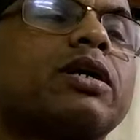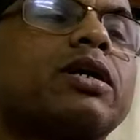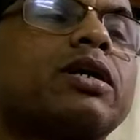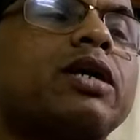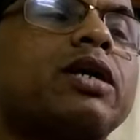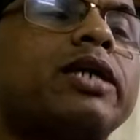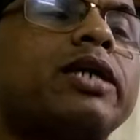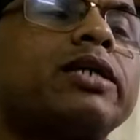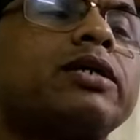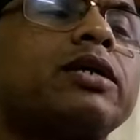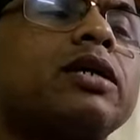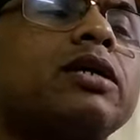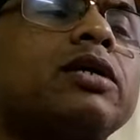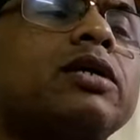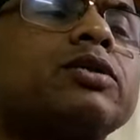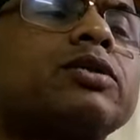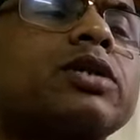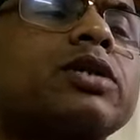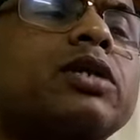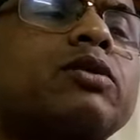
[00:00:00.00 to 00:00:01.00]
Clerical
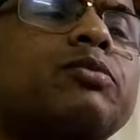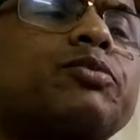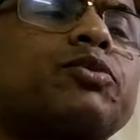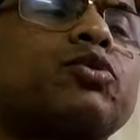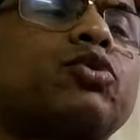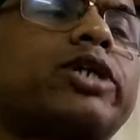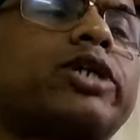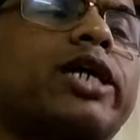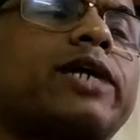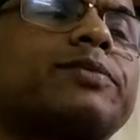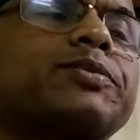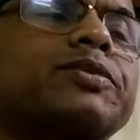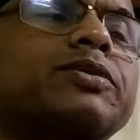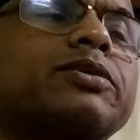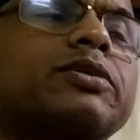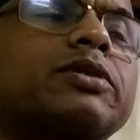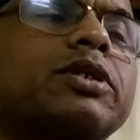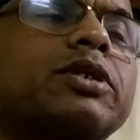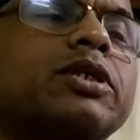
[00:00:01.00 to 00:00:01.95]
errors are of two types.